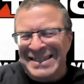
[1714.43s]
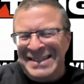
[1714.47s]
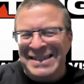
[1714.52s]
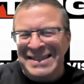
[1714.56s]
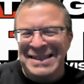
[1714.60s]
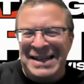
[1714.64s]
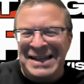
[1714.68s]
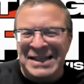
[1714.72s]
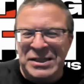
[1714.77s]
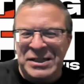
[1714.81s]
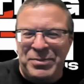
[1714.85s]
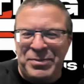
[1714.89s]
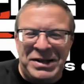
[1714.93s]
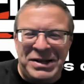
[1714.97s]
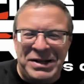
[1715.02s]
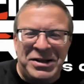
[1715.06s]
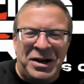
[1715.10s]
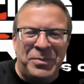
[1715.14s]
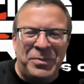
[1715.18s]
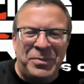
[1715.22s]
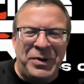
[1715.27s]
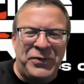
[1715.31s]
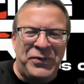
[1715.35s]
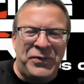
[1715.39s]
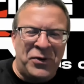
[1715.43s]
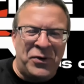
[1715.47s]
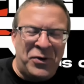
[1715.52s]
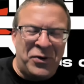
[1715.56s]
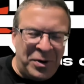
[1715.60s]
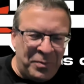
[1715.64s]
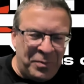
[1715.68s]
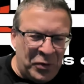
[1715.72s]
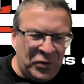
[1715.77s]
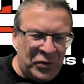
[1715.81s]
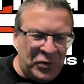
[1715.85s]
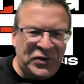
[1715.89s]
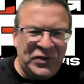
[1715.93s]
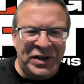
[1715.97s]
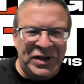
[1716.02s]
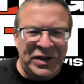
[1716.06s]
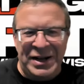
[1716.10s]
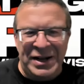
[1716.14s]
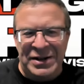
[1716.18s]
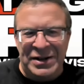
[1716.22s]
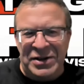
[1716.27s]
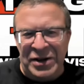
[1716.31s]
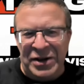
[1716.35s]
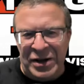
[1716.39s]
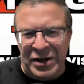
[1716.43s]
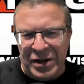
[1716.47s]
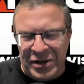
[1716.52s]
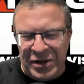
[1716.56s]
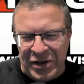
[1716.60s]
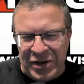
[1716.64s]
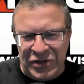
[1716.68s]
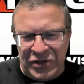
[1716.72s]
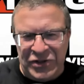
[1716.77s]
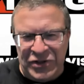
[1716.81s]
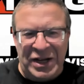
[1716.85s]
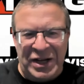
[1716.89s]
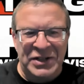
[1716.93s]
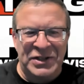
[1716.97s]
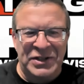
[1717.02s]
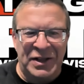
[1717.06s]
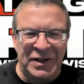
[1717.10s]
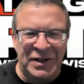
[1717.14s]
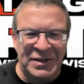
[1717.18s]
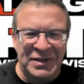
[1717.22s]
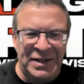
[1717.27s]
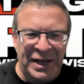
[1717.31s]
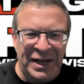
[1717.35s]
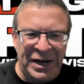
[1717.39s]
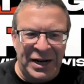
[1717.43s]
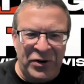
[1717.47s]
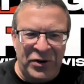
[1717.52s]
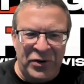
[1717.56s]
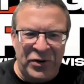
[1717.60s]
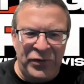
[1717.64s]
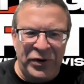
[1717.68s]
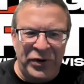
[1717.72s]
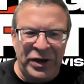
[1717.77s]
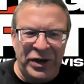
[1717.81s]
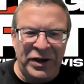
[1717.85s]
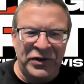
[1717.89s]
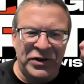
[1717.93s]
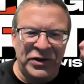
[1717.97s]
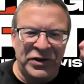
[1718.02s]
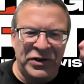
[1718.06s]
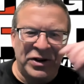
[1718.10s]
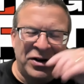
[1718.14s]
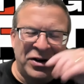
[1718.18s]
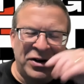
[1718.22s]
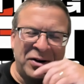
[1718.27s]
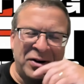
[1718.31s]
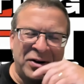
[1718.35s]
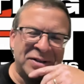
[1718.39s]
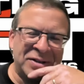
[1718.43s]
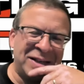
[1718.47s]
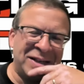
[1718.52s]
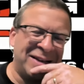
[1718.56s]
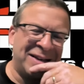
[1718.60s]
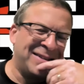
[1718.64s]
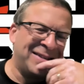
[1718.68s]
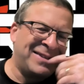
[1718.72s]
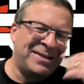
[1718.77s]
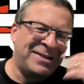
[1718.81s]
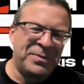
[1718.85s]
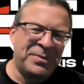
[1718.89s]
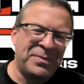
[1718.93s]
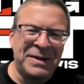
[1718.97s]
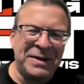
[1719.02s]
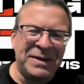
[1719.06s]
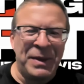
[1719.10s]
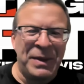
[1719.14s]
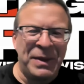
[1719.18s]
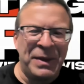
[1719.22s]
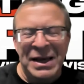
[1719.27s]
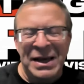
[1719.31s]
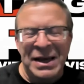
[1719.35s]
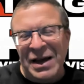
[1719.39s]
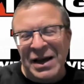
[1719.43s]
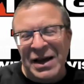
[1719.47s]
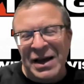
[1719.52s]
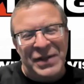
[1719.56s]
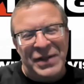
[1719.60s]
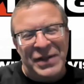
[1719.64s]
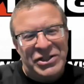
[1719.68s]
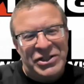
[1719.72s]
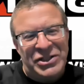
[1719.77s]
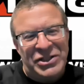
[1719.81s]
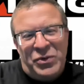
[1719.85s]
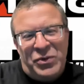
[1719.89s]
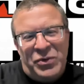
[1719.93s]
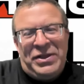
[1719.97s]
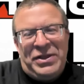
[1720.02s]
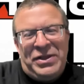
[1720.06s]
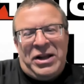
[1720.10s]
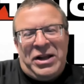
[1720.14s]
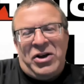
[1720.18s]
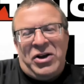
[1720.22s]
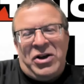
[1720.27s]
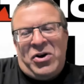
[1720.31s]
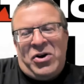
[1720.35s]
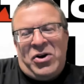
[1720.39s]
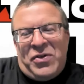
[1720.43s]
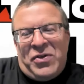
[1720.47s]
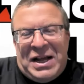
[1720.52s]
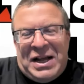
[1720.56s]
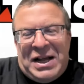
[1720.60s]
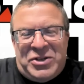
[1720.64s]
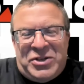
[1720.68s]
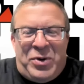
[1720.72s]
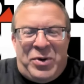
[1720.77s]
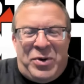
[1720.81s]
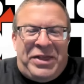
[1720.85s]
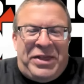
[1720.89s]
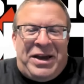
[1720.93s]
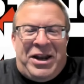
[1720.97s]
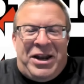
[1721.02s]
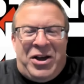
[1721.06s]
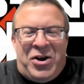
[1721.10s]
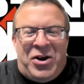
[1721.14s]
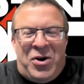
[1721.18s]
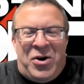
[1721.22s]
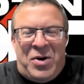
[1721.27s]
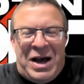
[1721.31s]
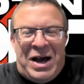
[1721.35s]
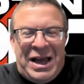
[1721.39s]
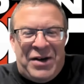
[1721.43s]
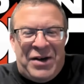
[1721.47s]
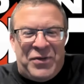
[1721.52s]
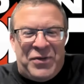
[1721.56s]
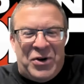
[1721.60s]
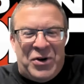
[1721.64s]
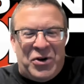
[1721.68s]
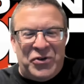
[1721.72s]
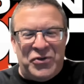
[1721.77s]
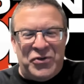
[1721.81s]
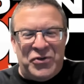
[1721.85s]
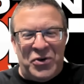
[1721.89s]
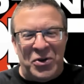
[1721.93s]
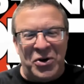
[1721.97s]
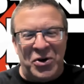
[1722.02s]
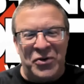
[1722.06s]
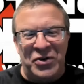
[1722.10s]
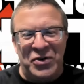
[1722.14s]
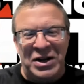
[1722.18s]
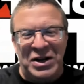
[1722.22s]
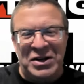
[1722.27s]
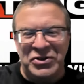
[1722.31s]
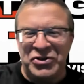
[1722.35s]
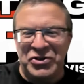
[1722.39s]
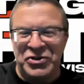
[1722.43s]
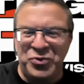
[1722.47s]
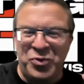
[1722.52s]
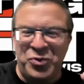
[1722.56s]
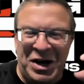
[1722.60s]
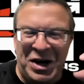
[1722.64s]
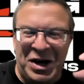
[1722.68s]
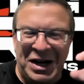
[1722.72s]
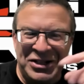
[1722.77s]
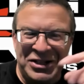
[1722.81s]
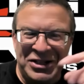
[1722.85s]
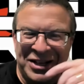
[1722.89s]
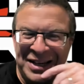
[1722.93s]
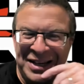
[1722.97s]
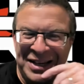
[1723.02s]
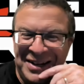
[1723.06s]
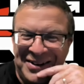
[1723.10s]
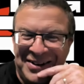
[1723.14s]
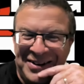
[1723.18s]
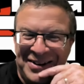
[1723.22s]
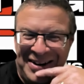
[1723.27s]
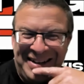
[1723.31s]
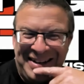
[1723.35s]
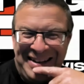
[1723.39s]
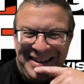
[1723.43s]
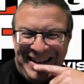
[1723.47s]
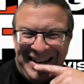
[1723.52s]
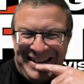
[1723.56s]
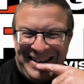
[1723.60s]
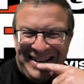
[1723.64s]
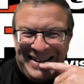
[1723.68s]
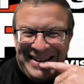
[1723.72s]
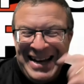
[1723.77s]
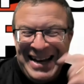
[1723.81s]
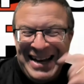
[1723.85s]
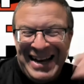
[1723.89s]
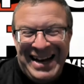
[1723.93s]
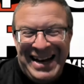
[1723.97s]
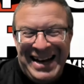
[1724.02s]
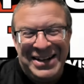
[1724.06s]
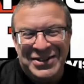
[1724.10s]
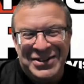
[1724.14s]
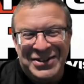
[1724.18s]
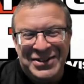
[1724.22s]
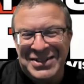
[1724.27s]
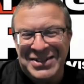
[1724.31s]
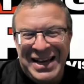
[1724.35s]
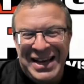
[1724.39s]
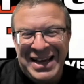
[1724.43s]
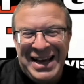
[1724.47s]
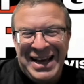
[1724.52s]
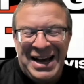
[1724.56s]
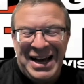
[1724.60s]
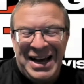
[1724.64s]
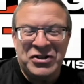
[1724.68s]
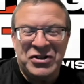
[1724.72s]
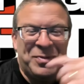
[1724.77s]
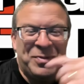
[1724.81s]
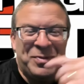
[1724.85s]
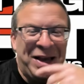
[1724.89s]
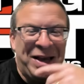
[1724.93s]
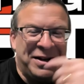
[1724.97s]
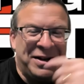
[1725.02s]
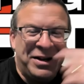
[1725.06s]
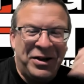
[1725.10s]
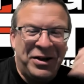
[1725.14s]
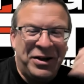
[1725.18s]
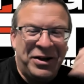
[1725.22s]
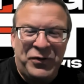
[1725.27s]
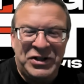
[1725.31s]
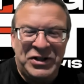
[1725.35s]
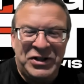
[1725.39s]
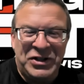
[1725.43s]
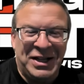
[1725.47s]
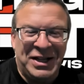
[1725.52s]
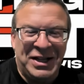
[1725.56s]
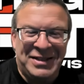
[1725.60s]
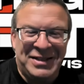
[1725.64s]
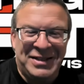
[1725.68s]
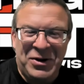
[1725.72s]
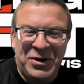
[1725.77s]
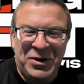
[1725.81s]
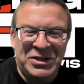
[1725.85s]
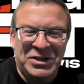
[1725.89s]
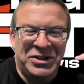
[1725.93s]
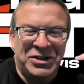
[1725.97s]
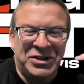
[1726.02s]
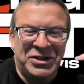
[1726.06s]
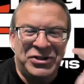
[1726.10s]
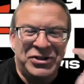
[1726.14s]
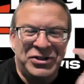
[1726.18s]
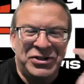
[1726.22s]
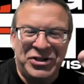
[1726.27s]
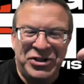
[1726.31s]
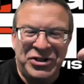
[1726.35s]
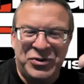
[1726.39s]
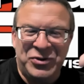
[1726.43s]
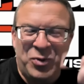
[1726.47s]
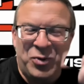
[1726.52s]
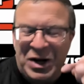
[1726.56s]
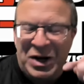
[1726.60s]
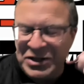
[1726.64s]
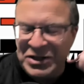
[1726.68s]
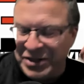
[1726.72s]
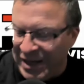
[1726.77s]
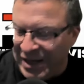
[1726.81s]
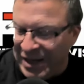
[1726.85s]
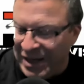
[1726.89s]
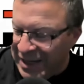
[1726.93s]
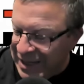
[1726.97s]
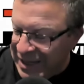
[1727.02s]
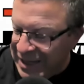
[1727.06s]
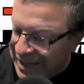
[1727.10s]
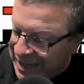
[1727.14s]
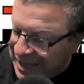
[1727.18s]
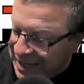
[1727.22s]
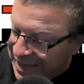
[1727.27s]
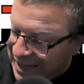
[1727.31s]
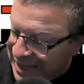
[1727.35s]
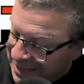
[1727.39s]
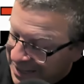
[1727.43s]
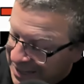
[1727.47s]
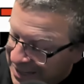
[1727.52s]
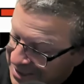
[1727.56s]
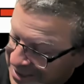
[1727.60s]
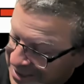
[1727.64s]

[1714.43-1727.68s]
That's been done before. Moose did it to Josh Alexander a few years ago. I was like, oh, but if that's the way they're going to go, that's the way they're going to go. I have no control over it. I'll just watch. I'll just make another fish stick sandwich and just watch. And